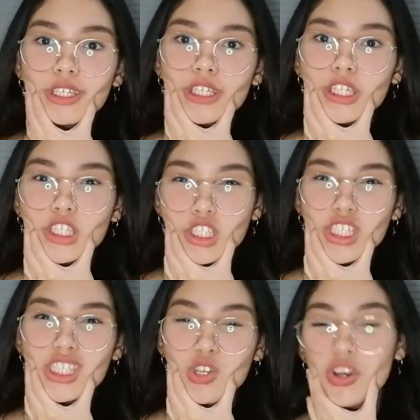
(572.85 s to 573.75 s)
It's
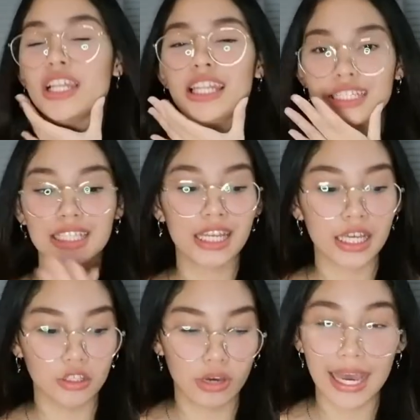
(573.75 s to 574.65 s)
just oily lang talaga
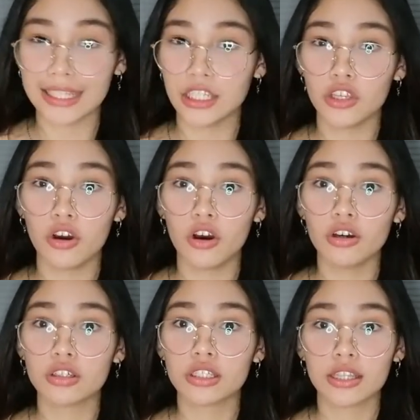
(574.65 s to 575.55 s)
yung ate nyo.
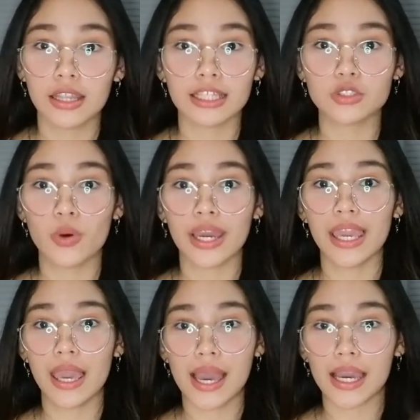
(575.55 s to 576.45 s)
That's why
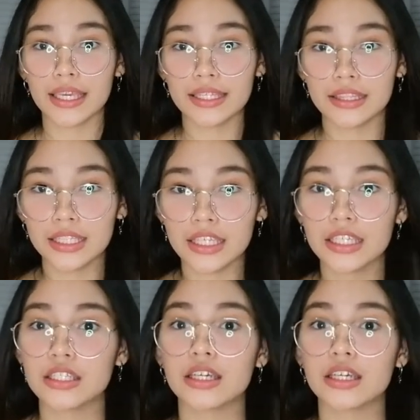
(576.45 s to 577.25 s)
I need